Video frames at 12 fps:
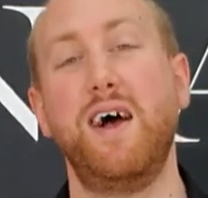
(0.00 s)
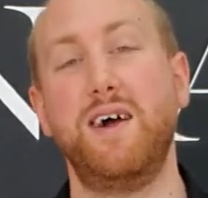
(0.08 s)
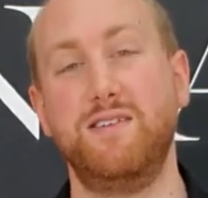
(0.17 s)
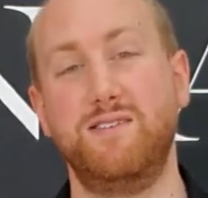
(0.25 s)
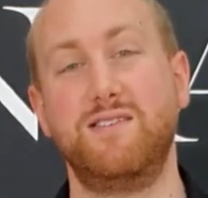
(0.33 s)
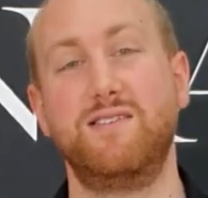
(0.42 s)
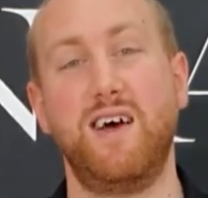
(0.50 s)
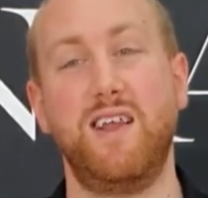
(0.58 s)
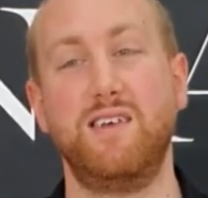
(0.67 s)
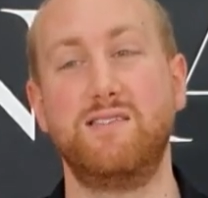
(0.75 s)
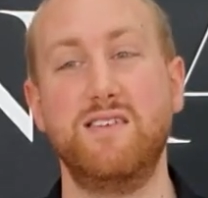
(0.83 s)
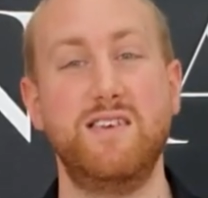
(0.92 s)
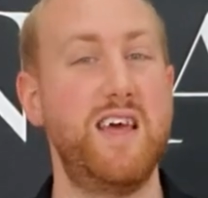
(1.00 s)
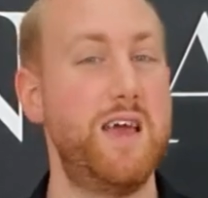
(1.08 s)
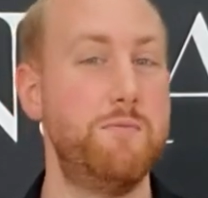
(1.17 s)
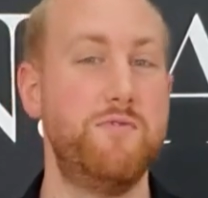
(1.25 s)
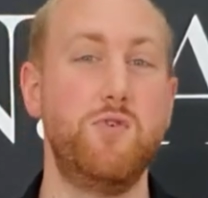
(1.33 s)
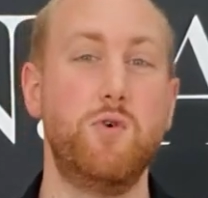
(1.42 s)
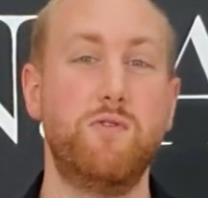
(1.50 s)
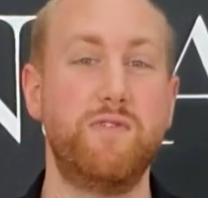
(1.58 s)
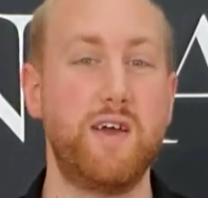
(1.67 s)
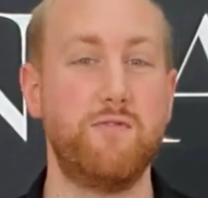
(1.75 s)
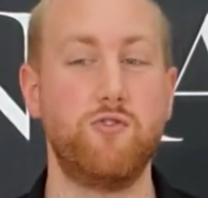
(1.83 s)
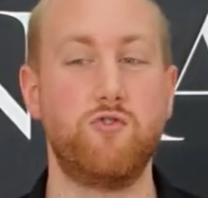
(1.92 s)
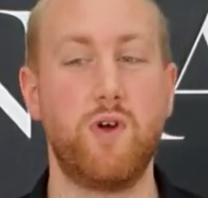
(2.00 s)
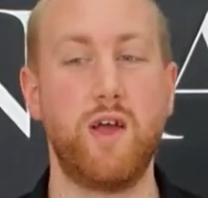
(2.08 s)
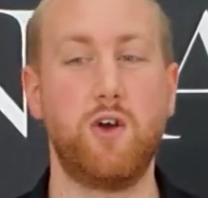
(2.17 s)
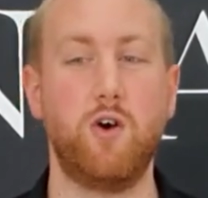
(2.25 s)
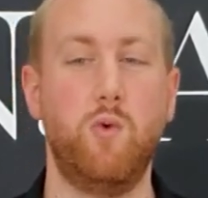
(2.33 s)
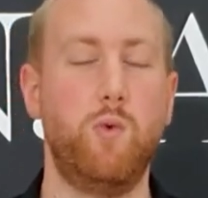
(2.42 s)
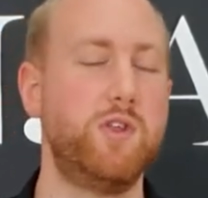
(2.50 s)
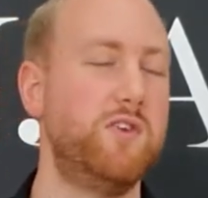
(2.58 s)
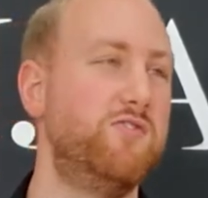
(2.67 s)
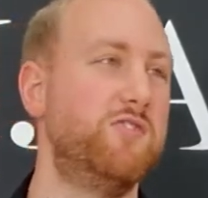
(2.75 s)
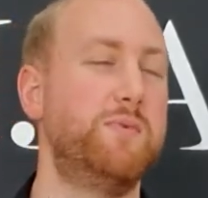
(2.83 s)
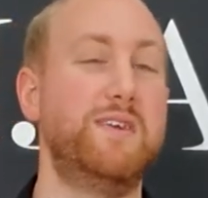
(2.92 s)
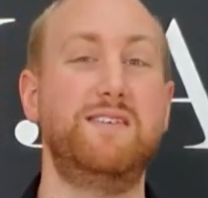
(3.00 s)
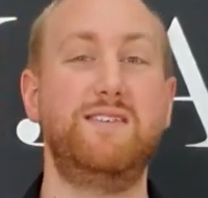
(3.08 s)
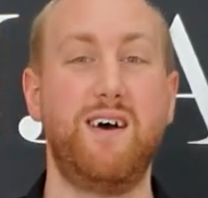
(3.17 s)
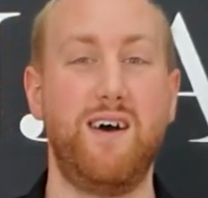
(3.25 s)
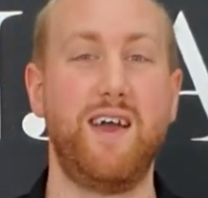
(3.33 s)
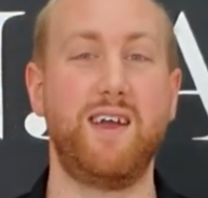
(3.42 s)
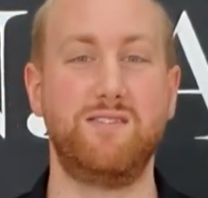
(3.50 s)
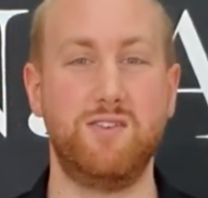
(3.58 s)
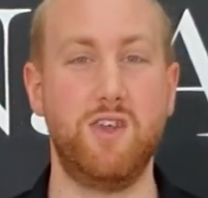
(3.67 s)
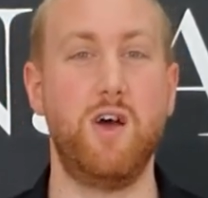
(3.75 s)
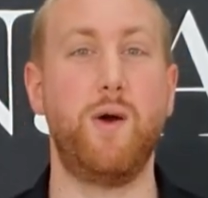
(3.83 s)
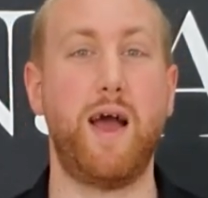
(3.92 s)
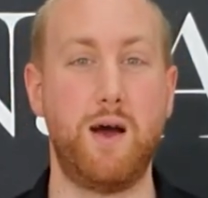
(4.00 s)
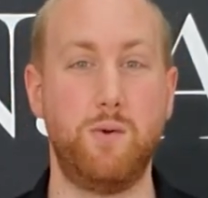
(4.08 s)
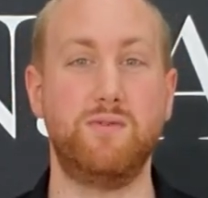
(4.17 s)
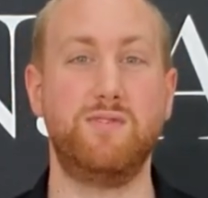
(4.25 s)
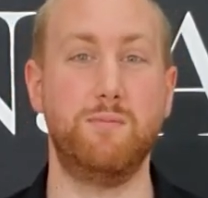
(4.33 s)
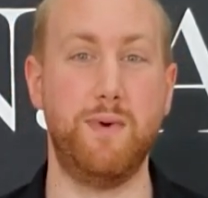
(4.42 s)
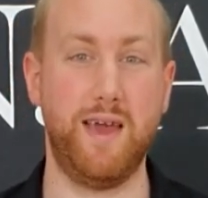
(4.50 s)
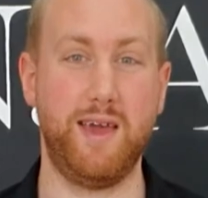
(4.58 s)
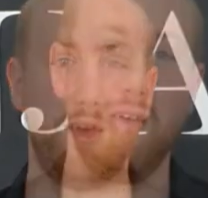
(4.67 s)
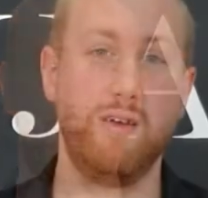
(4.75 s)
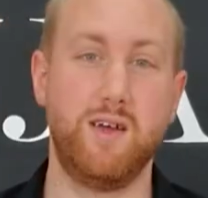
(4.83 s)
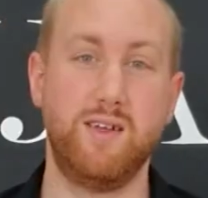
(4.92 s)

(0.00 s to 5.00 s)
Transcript: and just tell us the name of your favorite drink or one you've just been dying to know how to make.